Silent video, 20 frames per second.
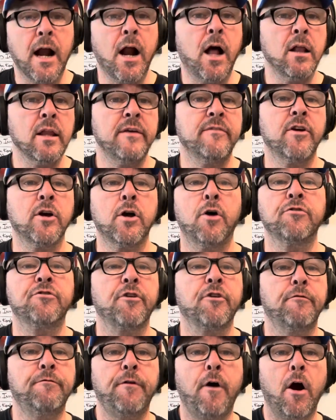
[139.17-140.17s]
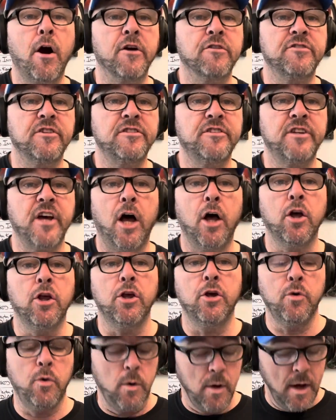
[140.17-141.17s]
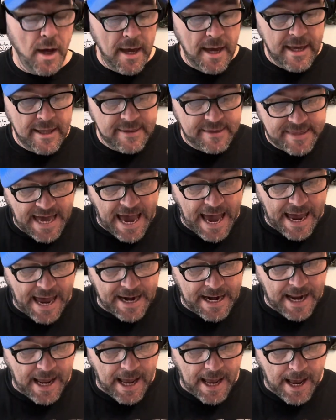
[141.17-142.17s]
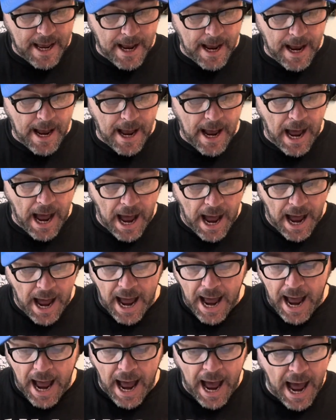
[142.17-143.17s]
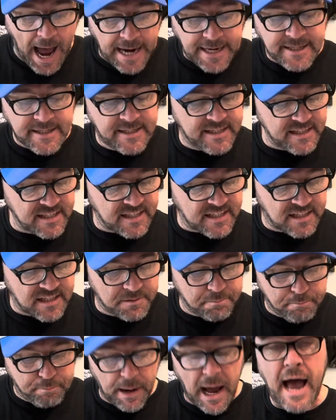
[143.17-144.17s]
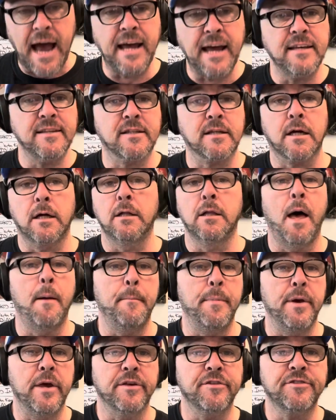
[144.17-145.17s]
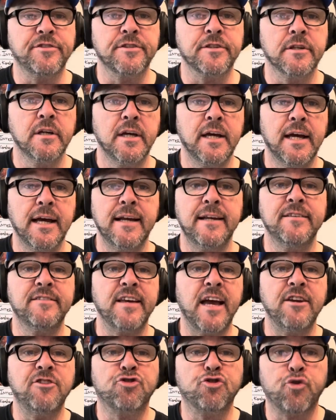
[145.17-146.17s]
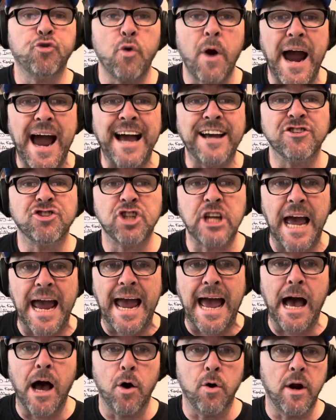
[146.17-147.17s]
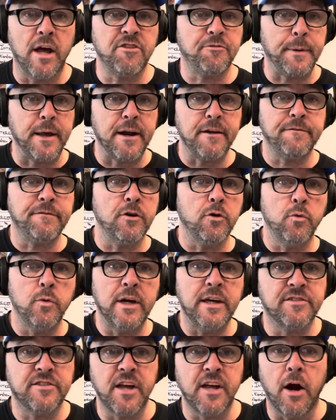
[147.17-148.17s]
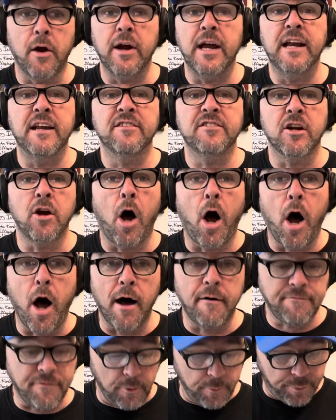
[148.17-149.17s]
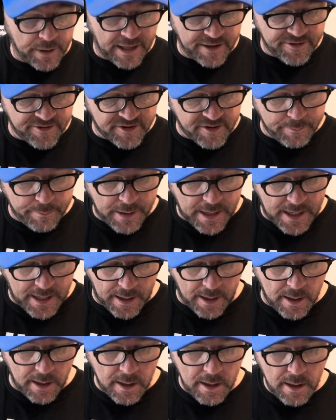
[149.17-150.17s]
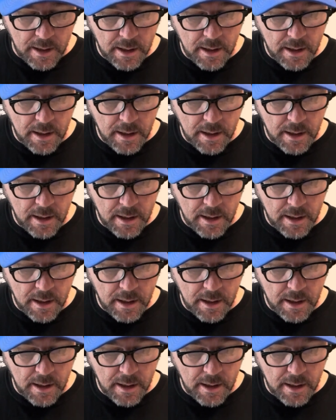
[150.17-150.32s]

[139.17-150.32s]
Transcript: I'll even go so far as to tell you that I despise Columbus. It is a trash town. I spent a few weeks there. It is an awful place to be.